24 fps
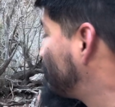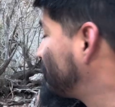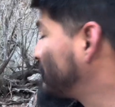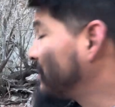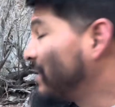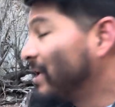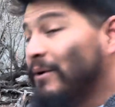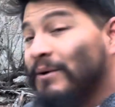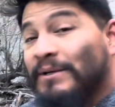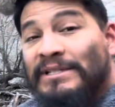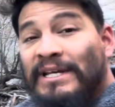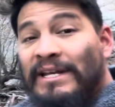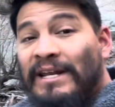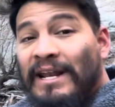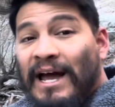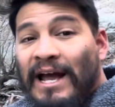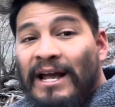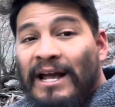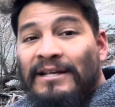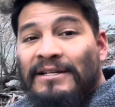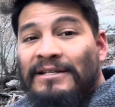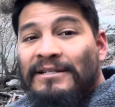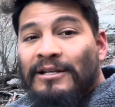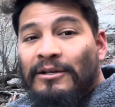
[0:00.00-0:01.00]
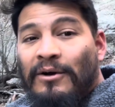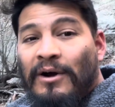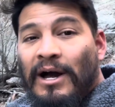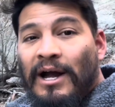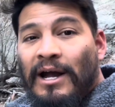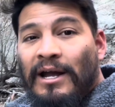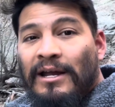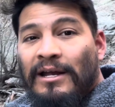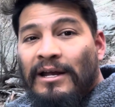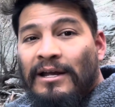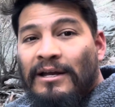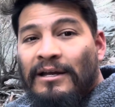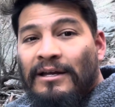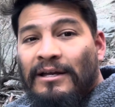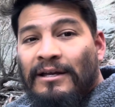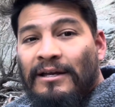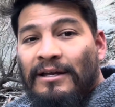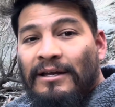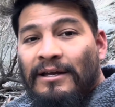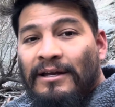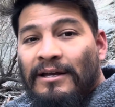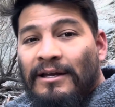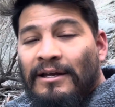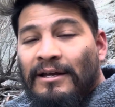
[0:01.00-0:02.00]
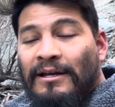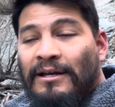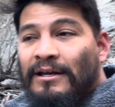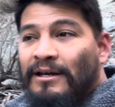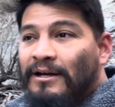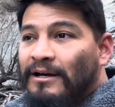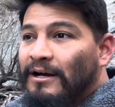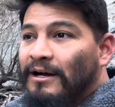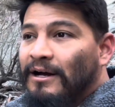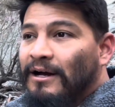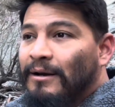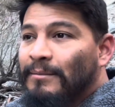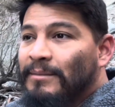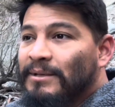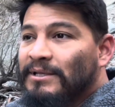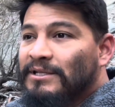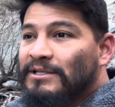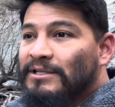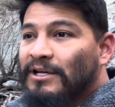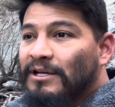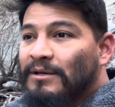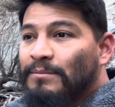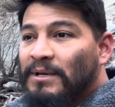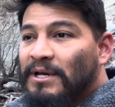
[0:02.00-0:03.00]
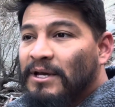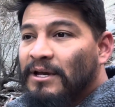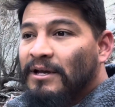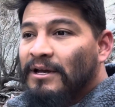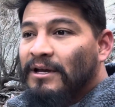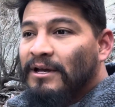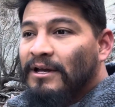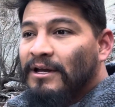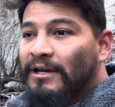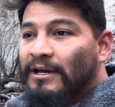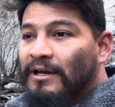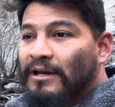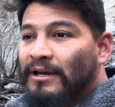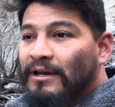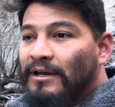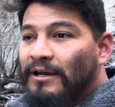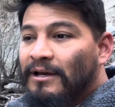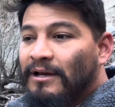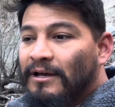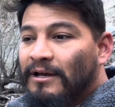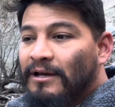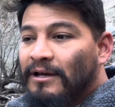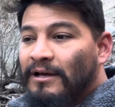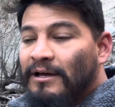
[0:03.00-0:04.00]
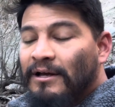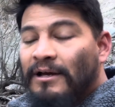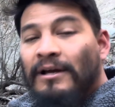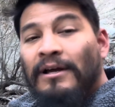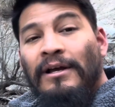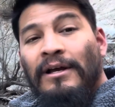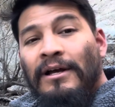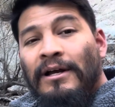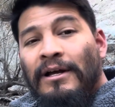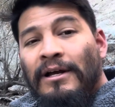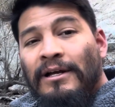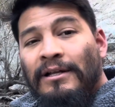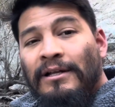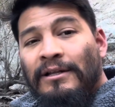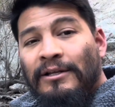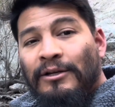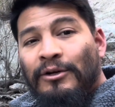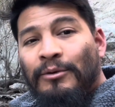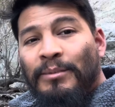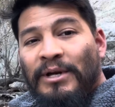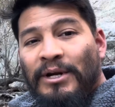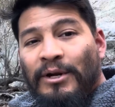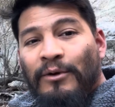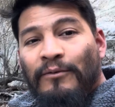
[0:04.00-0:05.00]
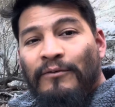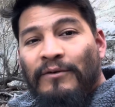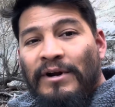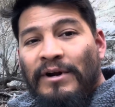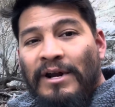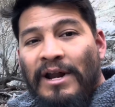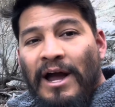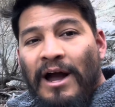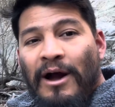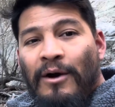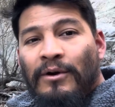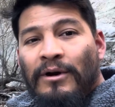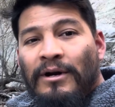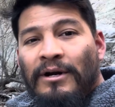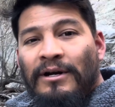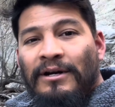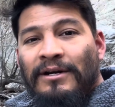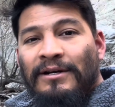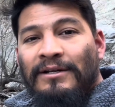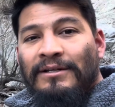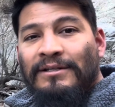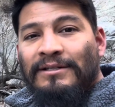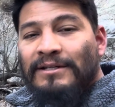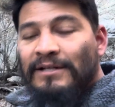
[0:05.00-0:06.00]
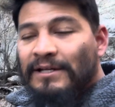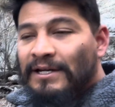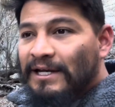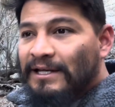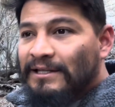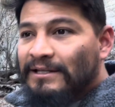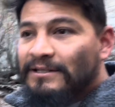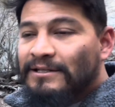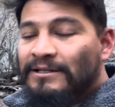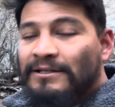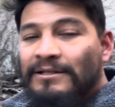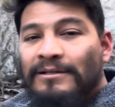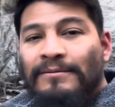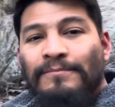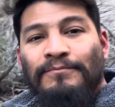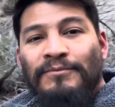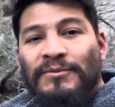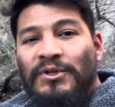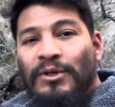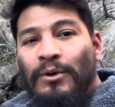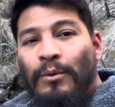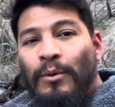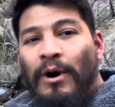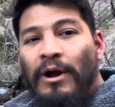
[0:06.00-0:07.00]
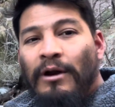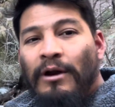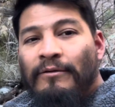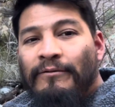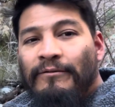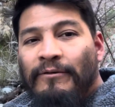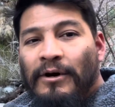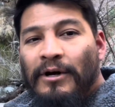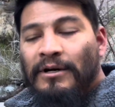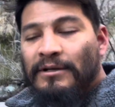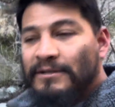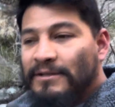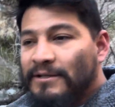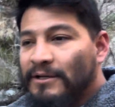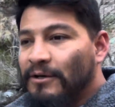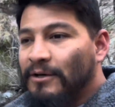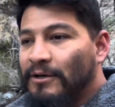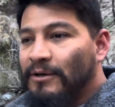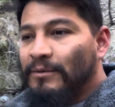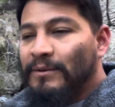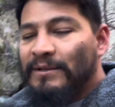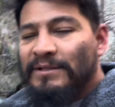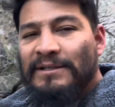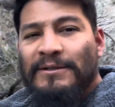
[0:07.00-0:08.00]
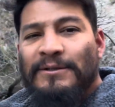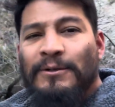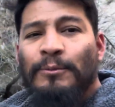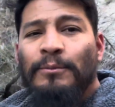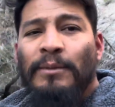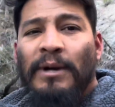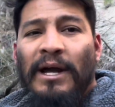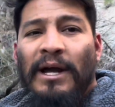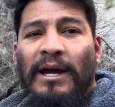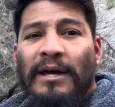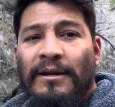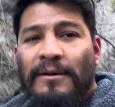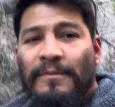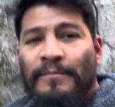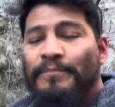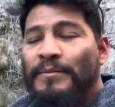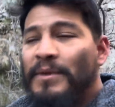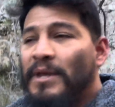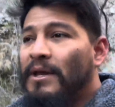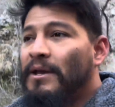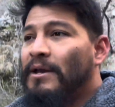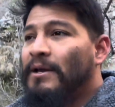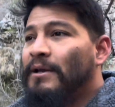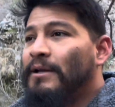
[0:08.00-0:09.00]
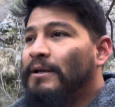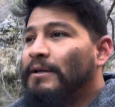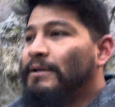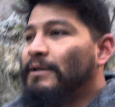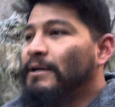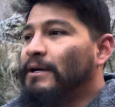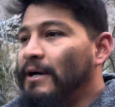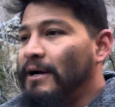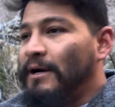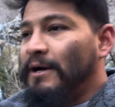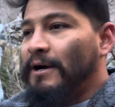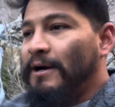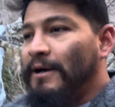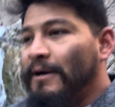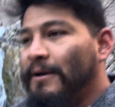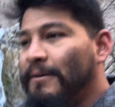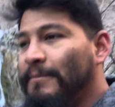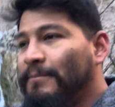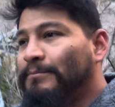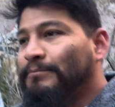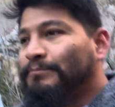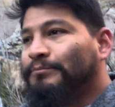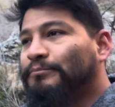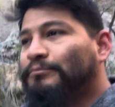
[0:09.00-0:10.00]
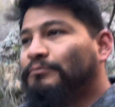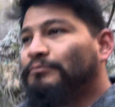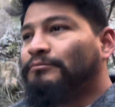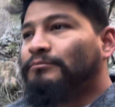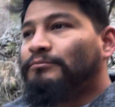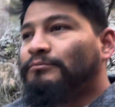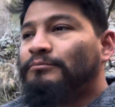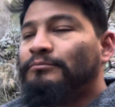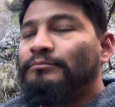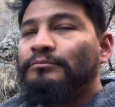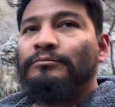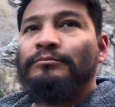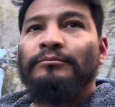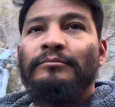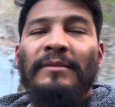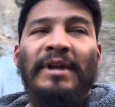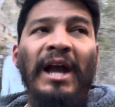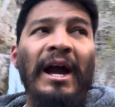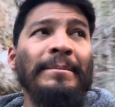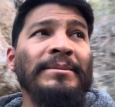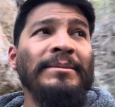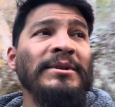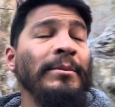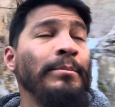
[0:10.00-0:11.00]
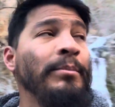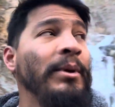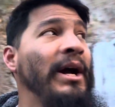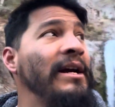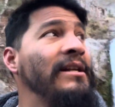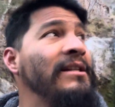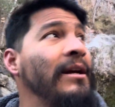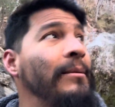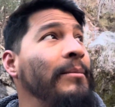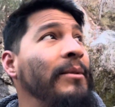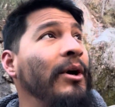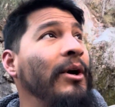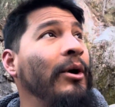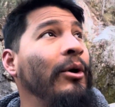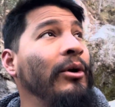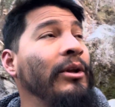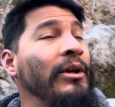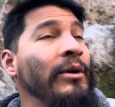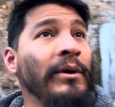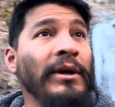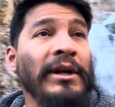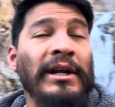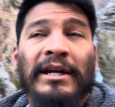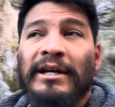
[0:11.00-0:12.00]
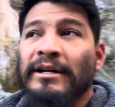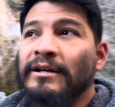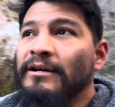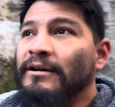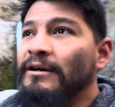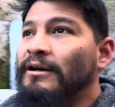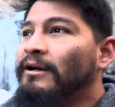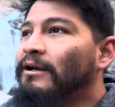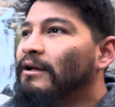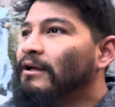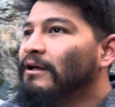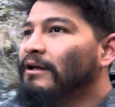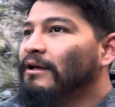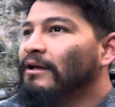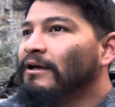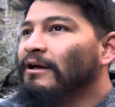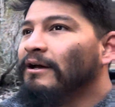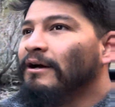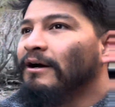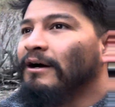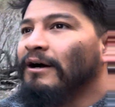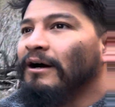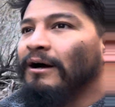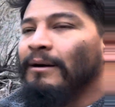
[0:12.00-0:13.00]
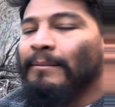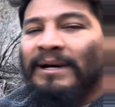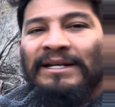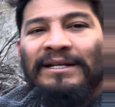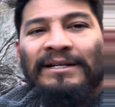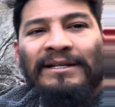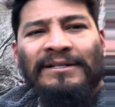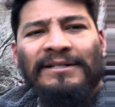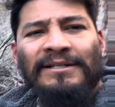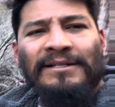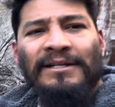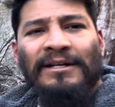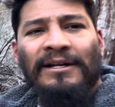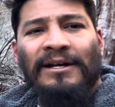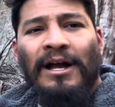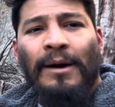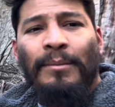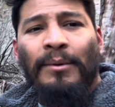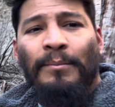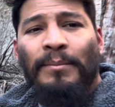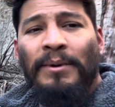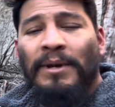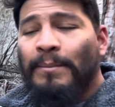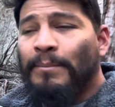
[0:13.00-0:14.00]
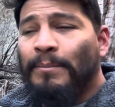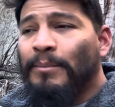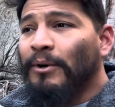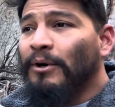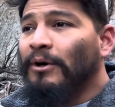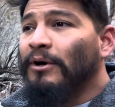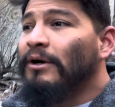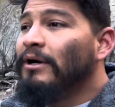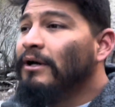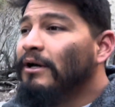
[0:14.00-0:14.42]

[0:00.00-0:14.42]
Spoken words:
It was a nice little hike. It took me a little bit over an hour to get to the waterfall, so it wasn't too bad. I'm surprised I'm the only one here. I did see a couple people